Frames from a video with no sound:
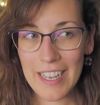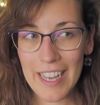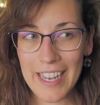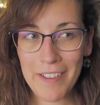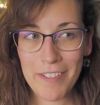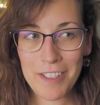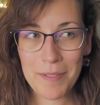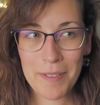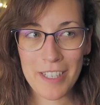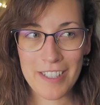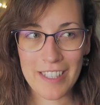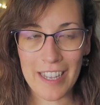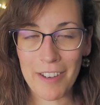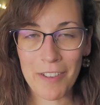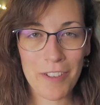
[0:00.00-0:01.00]
and it was
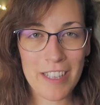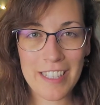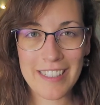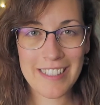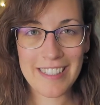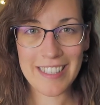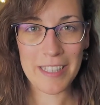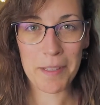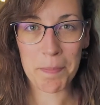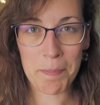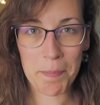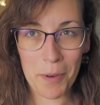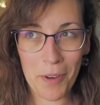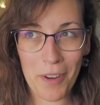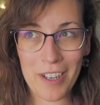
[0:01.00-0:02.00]
because i couldn't see the
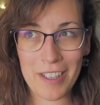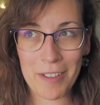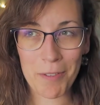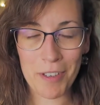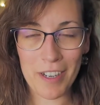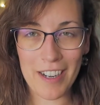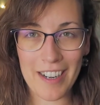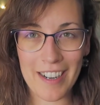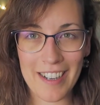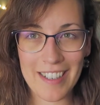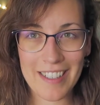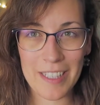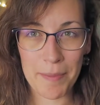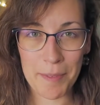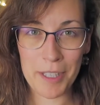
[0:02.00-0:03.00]
point
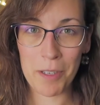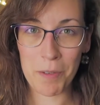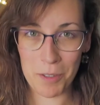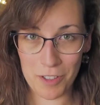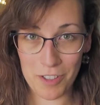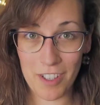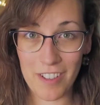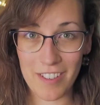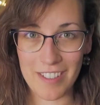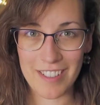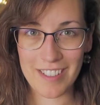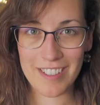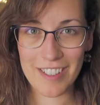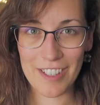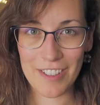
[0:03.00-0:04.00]
where the video was
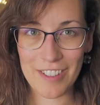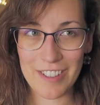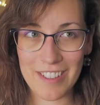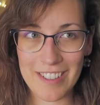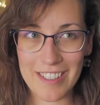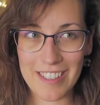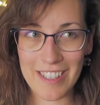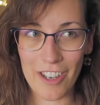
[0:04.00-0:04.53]
done so